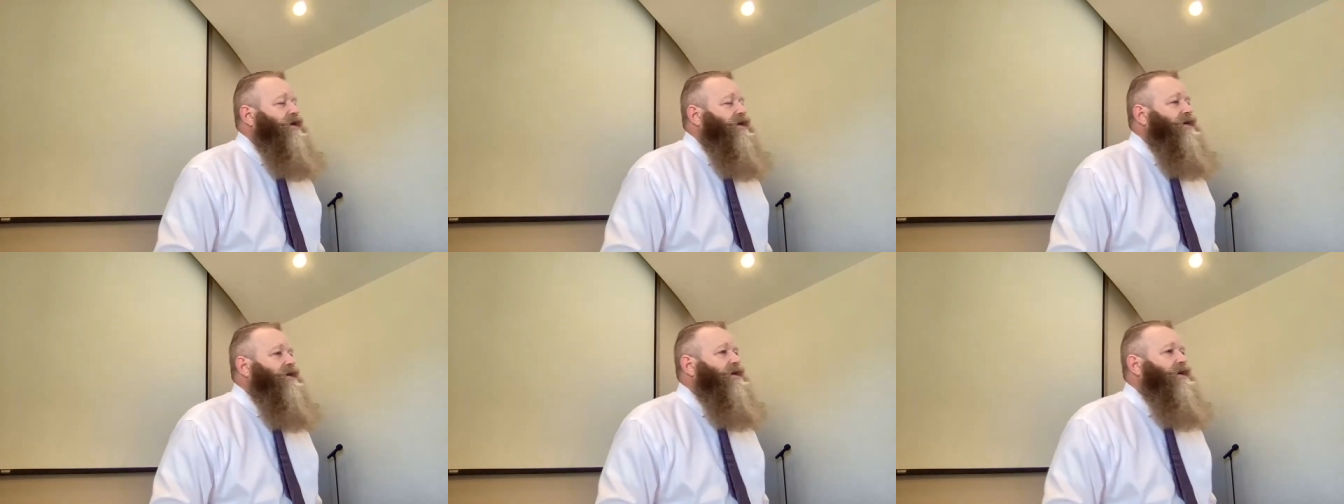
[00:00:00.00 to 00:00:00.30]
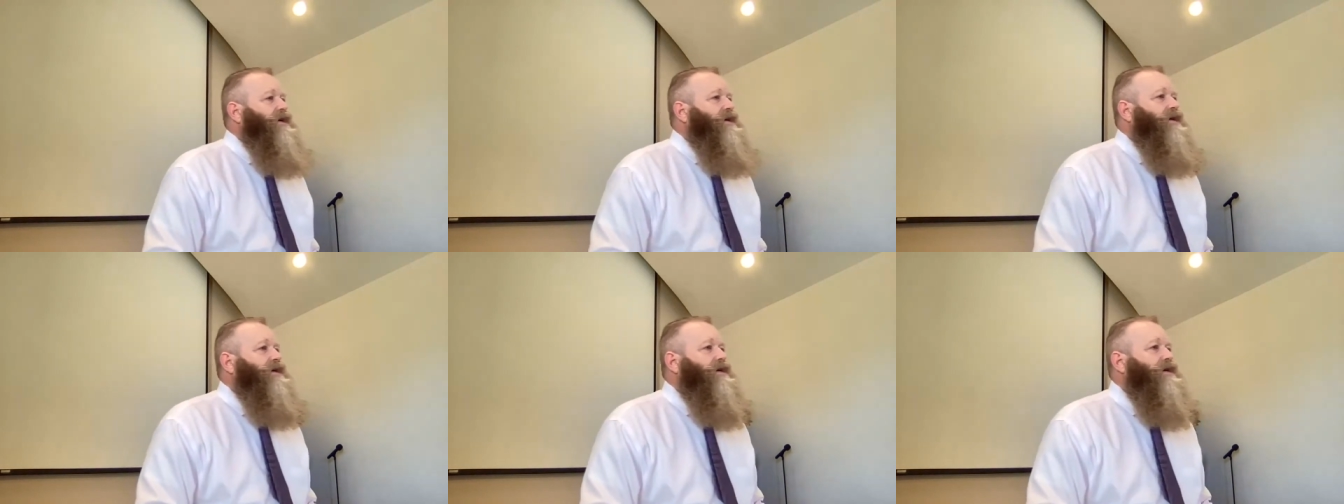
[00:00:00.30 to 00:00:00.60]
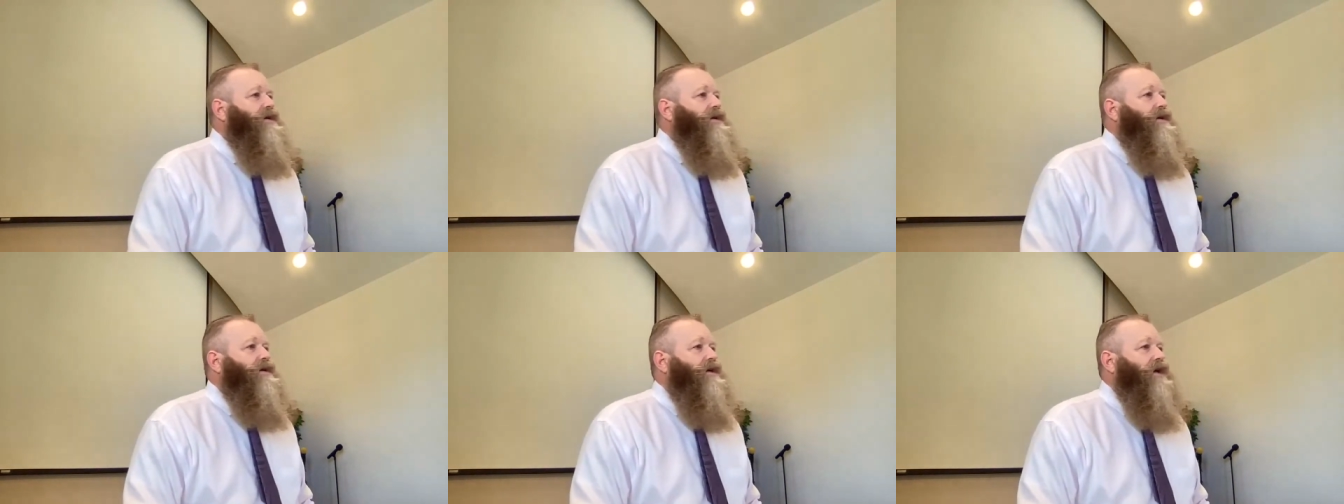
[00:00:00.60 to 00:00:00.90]
our
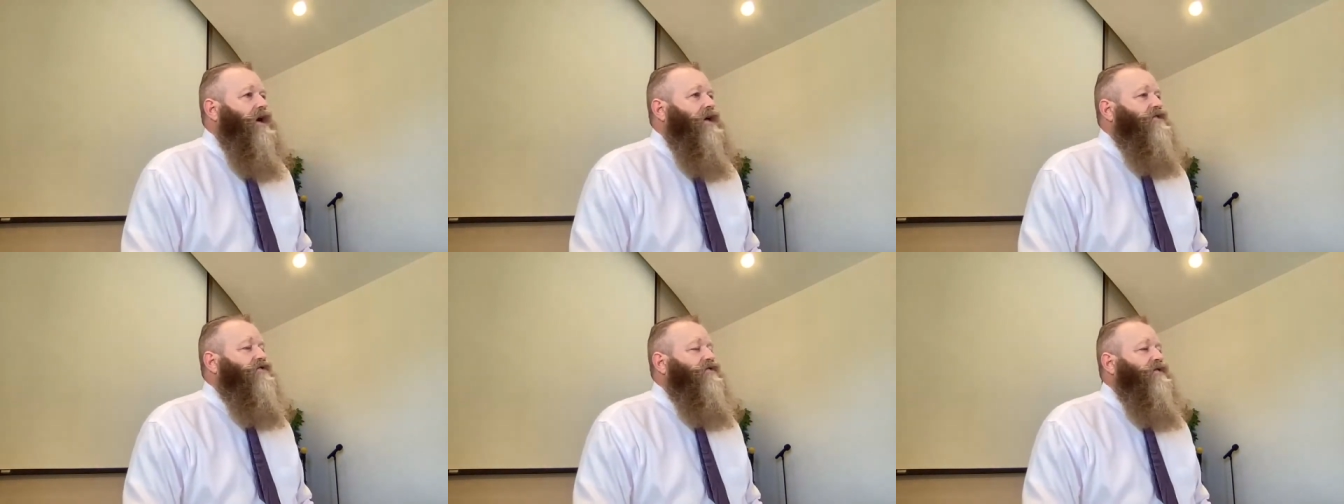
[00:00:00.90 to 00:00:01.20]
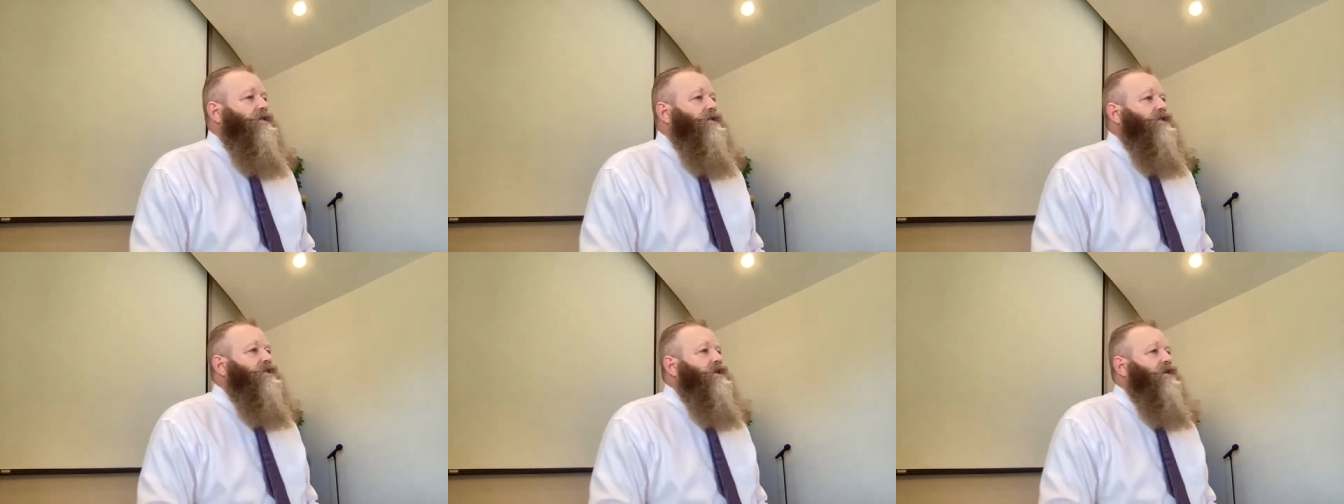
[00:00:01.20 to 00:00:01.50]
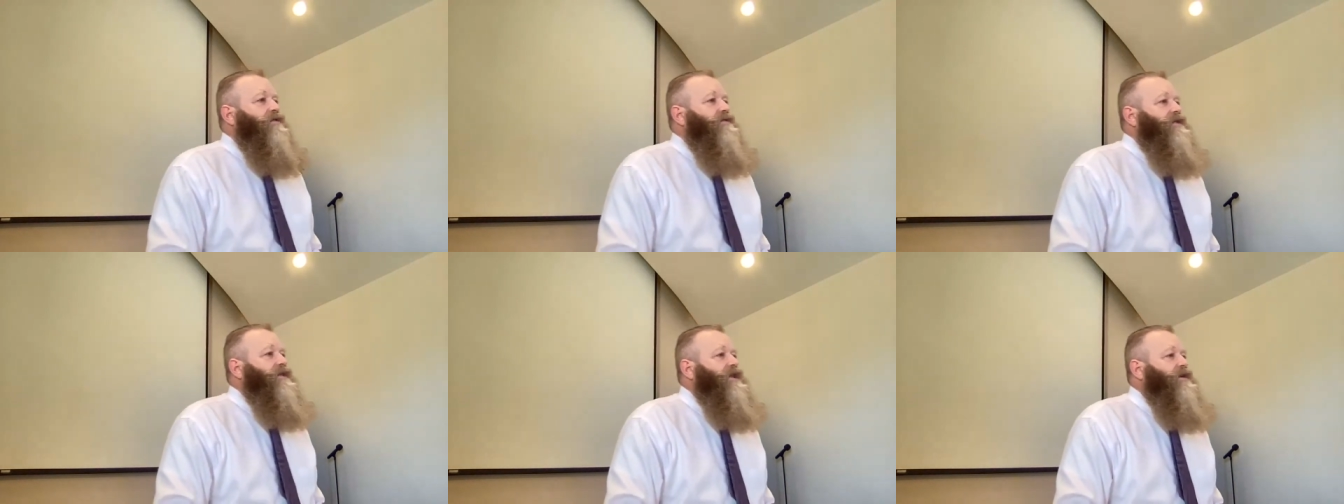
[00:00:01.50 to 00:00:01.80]
country is
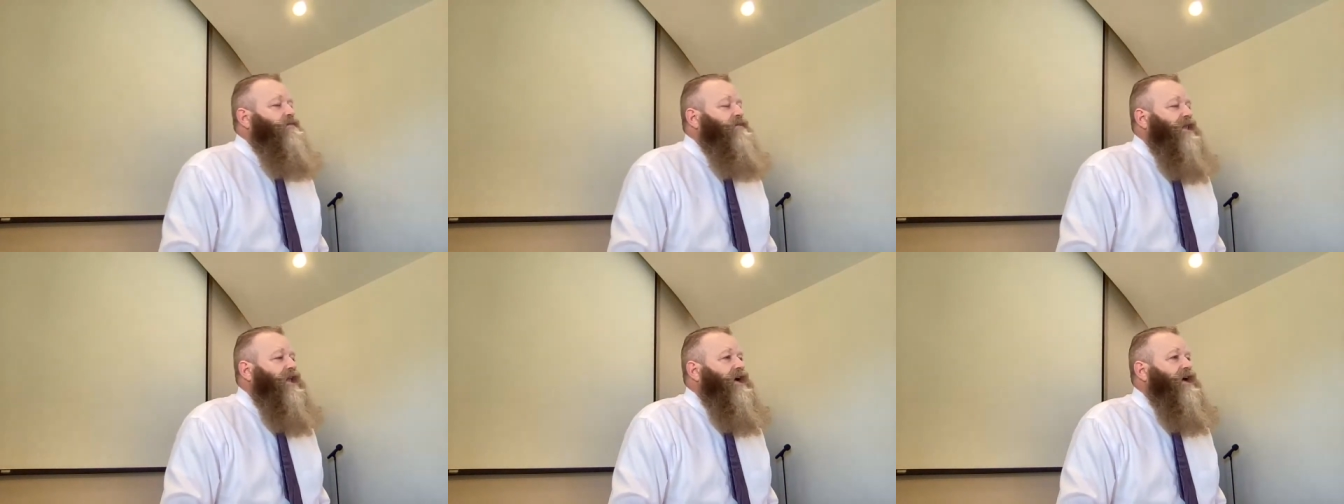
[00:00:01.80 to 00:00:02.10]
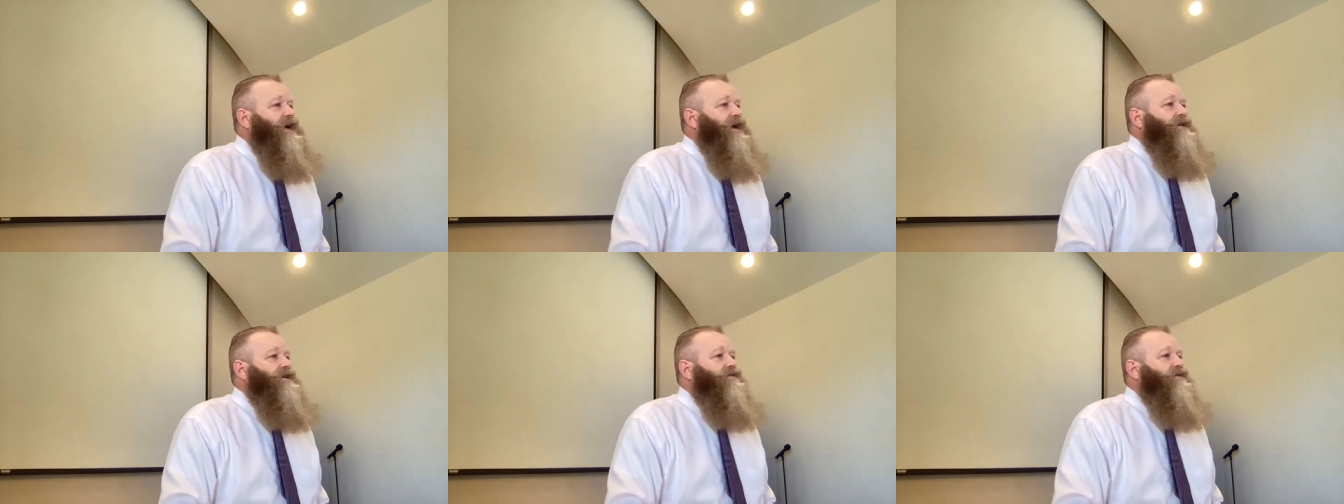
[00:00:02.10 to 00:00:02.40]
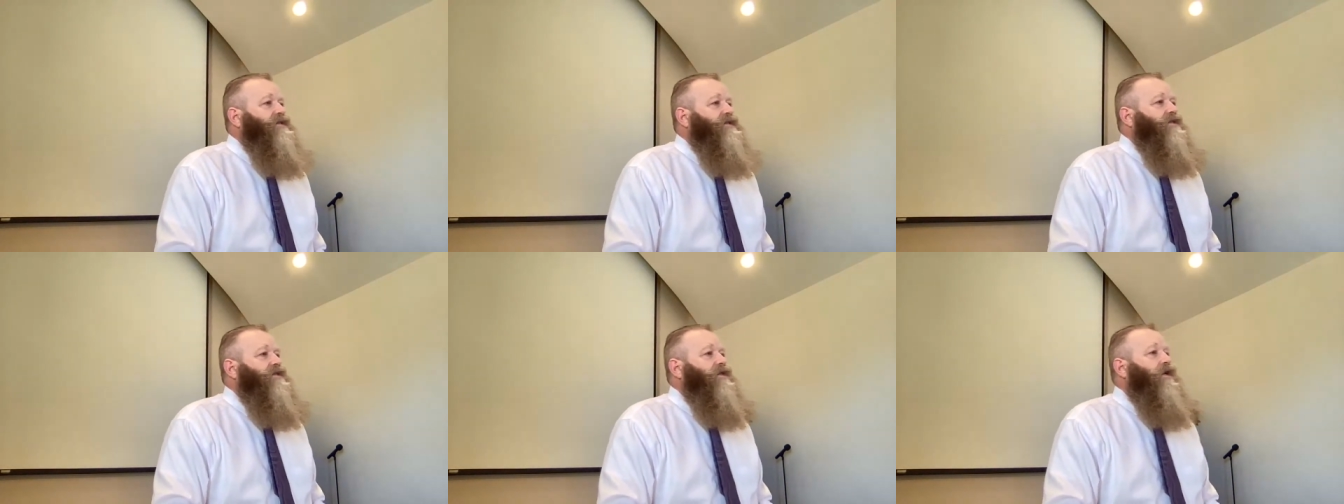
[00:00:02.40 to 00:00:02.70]
currently plagued, with the